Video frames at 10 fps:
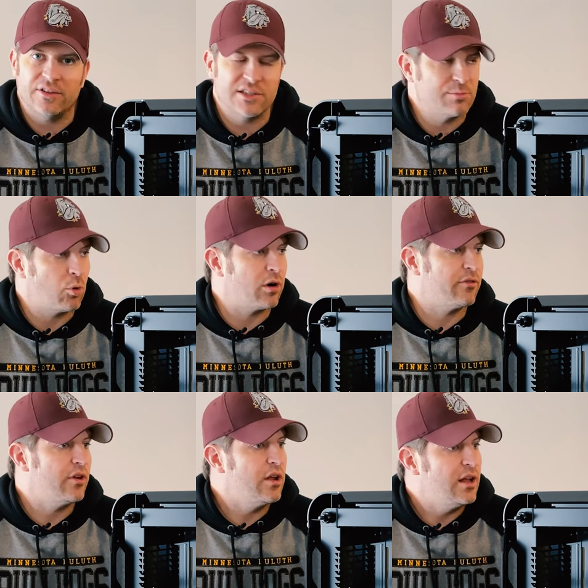This is more
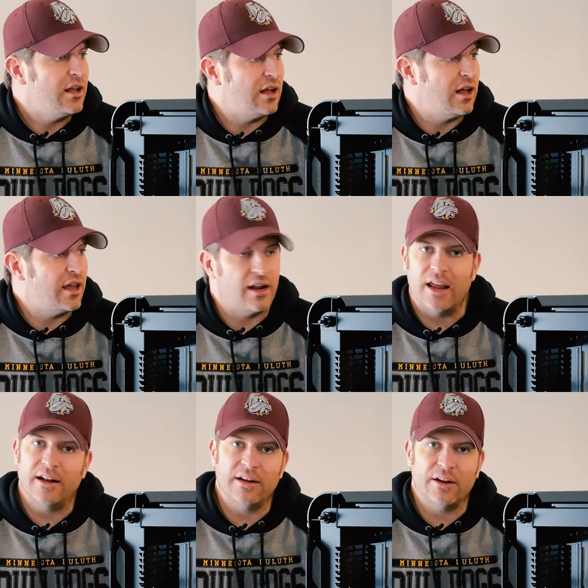of uh, an
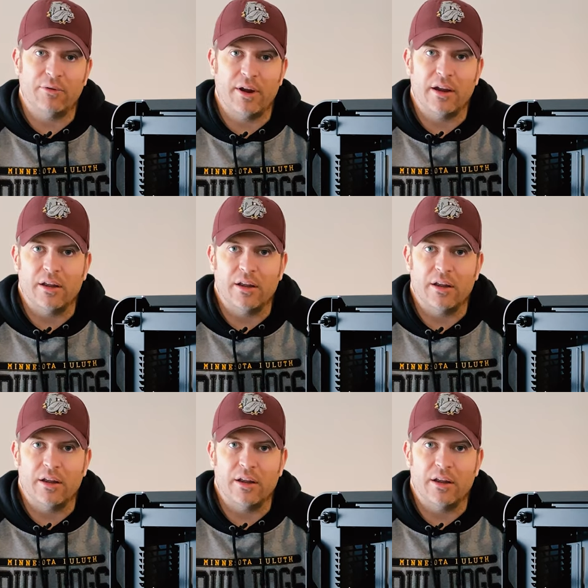editing rig,